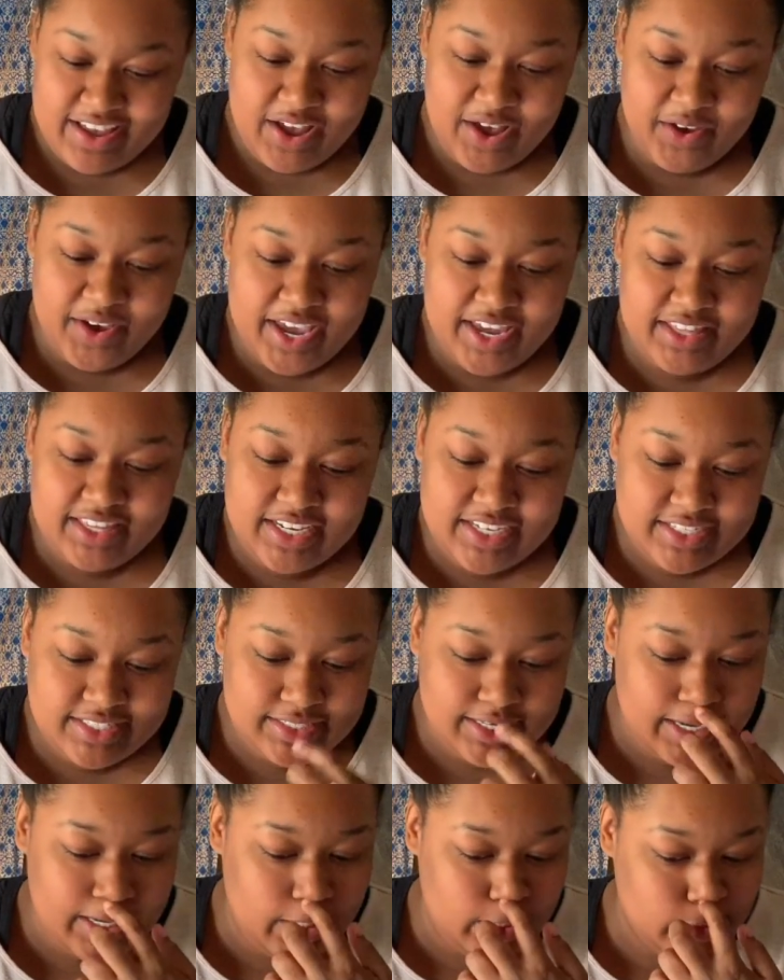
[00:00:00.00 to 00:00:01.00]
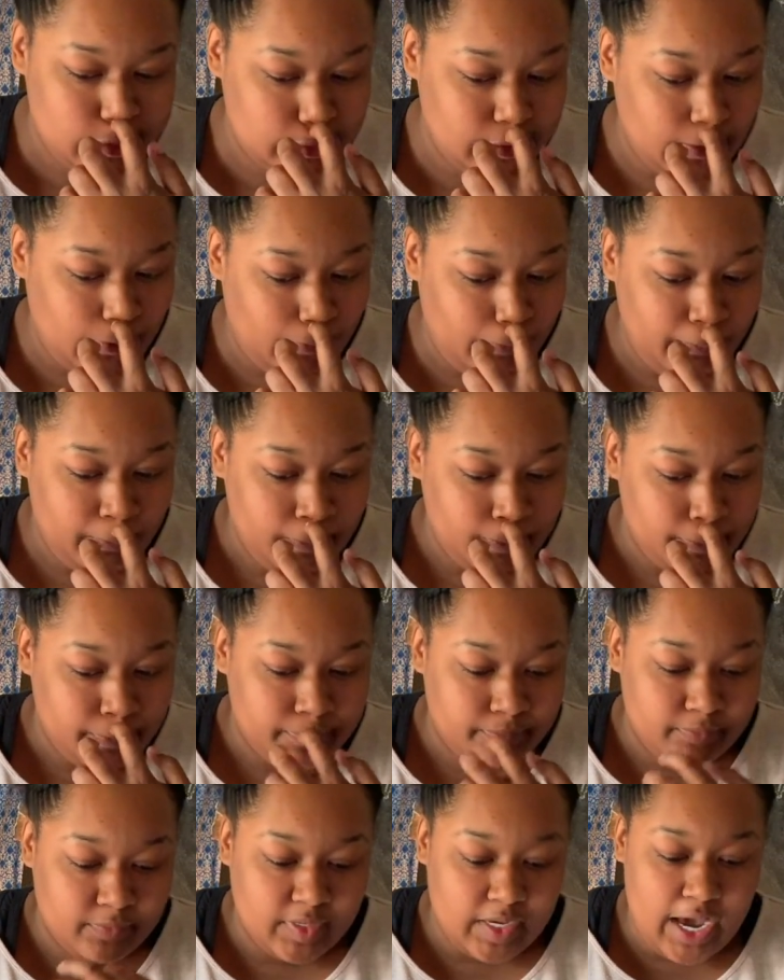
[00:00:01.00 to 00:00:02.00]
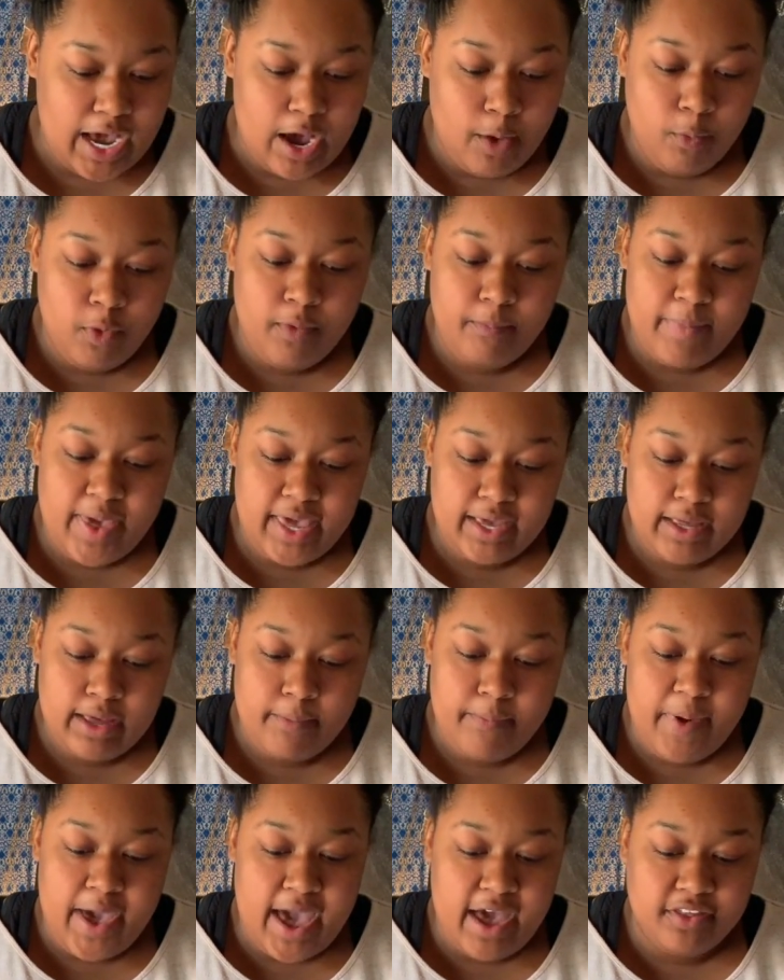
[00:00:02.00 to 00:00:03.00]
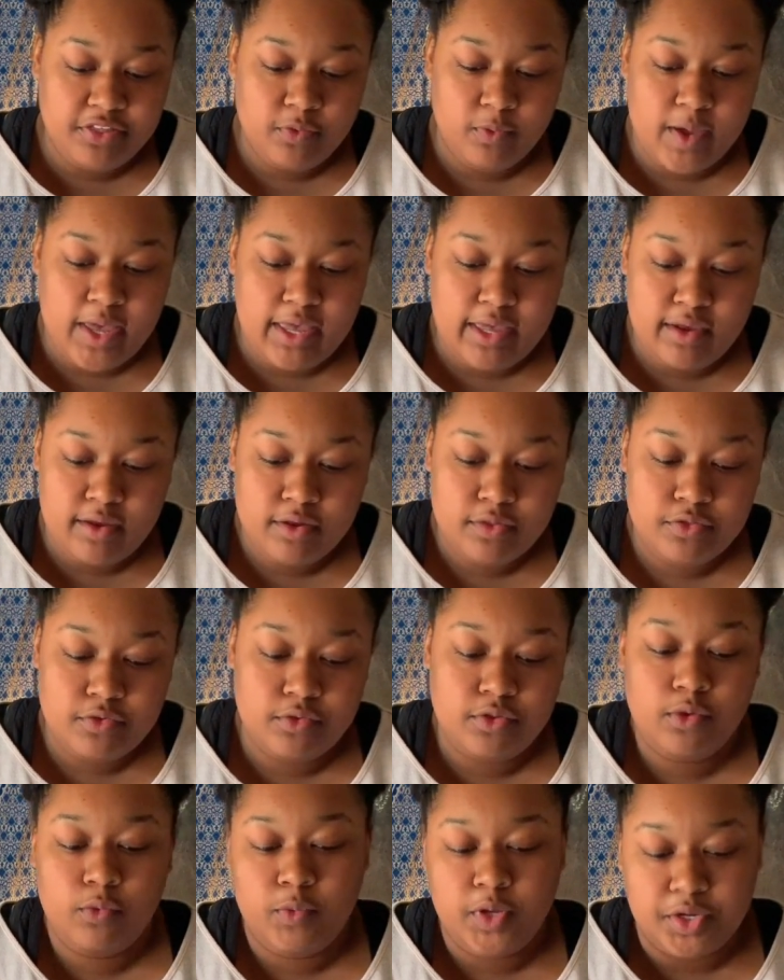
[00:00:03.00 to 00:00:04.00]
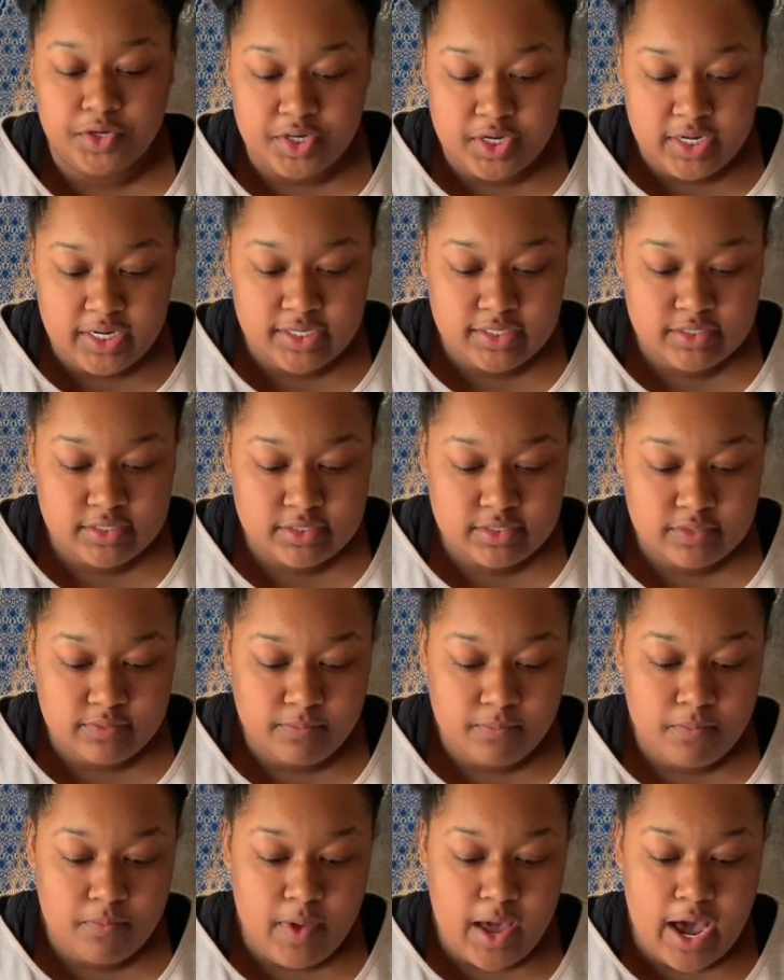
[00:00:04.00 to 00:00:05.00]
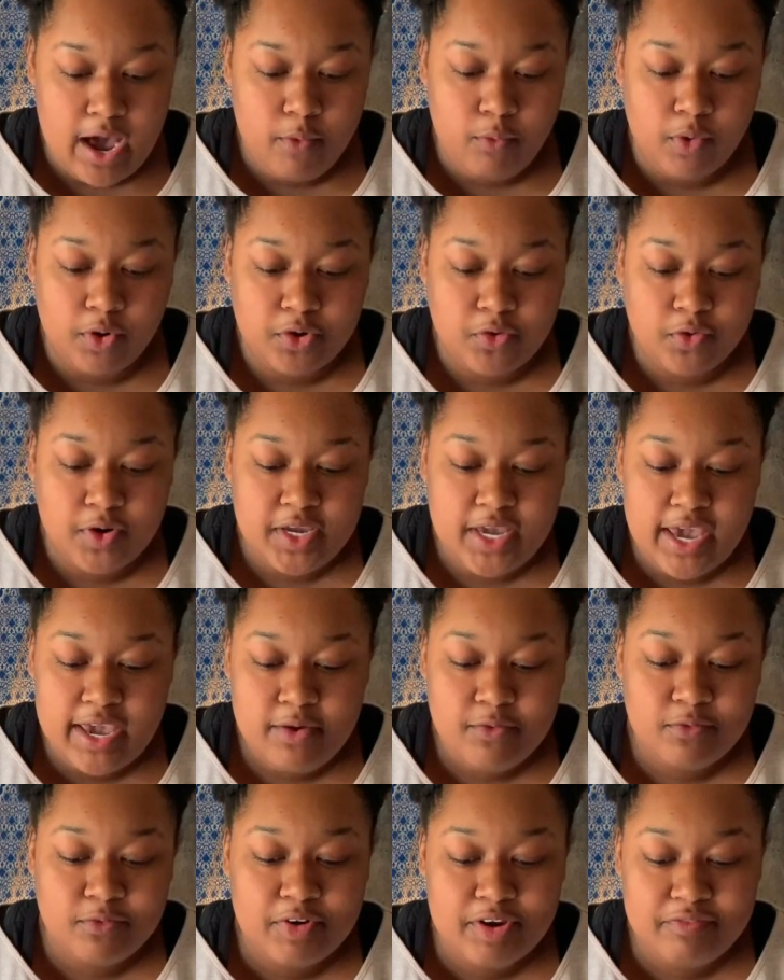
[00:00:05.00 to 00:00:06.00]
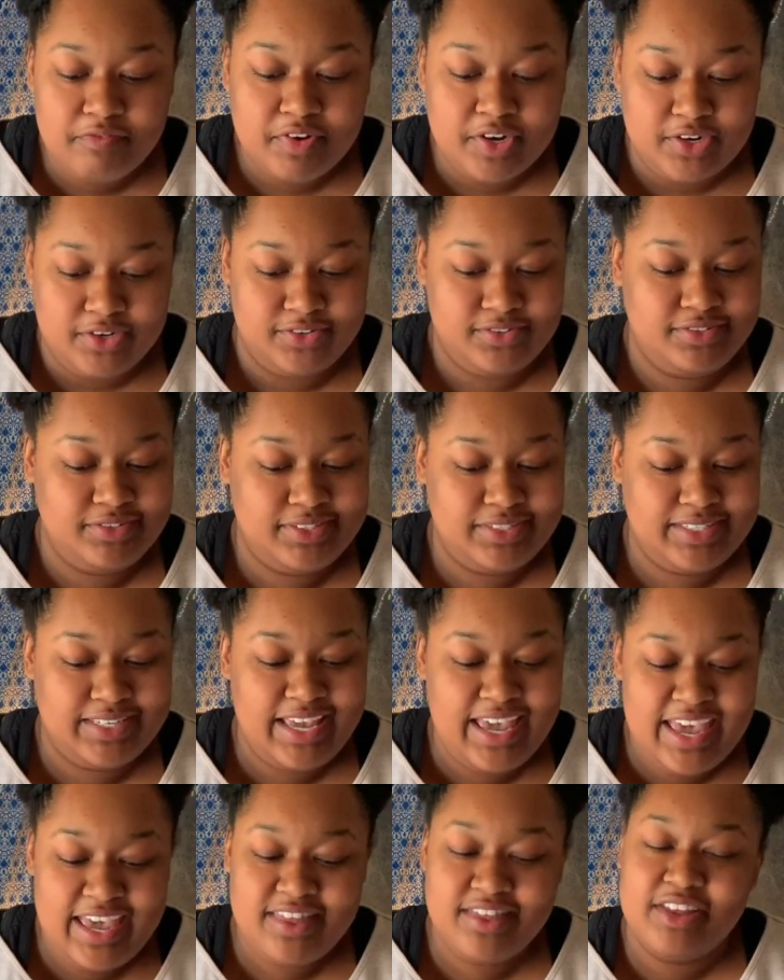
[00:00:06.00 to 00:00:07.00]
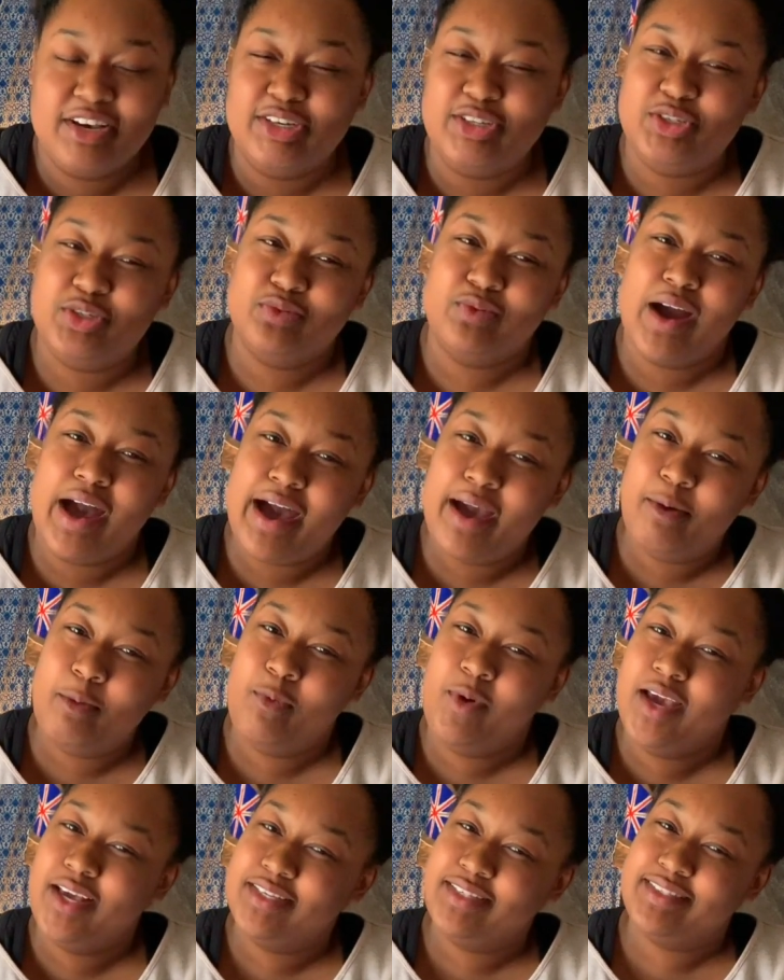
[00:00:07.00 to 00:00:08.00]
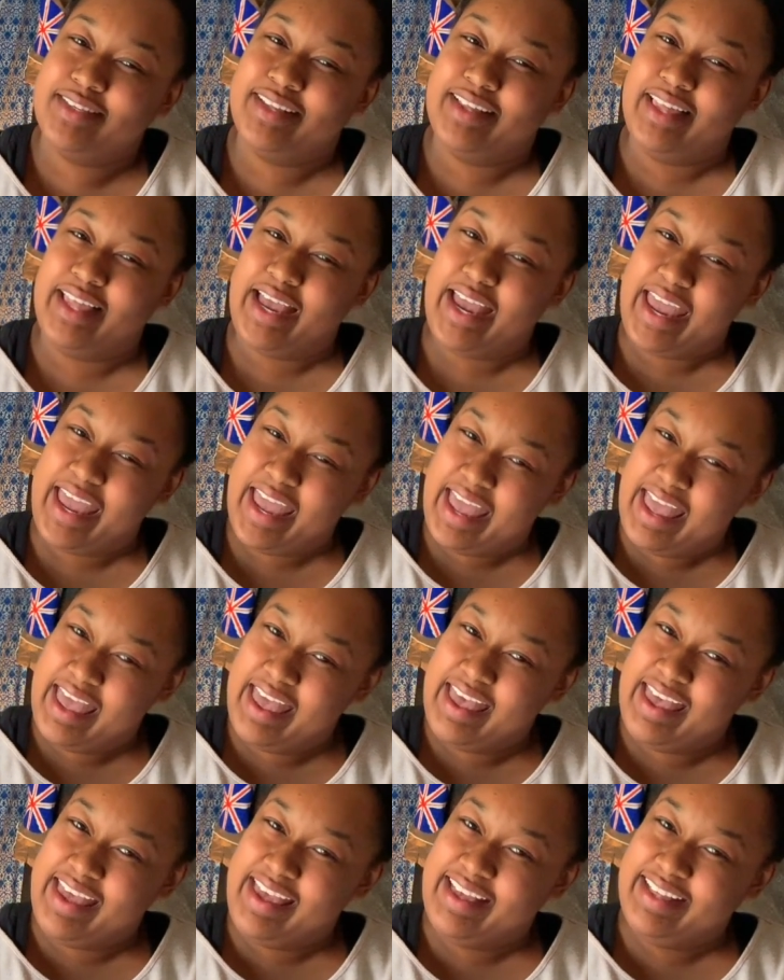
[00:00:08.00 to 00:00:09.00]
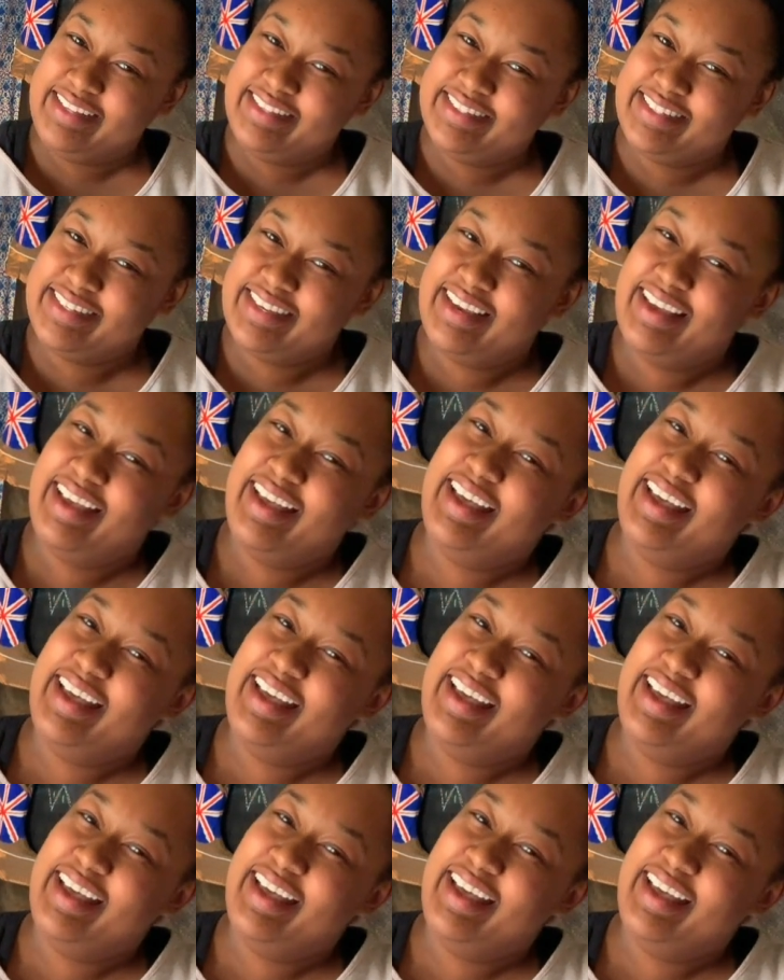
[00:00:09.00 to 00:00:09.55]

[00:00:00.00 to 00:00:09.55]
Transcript: Okay, and then it says, "I will make a pathway through the wilderness. I will create rivers in the dry wasteland."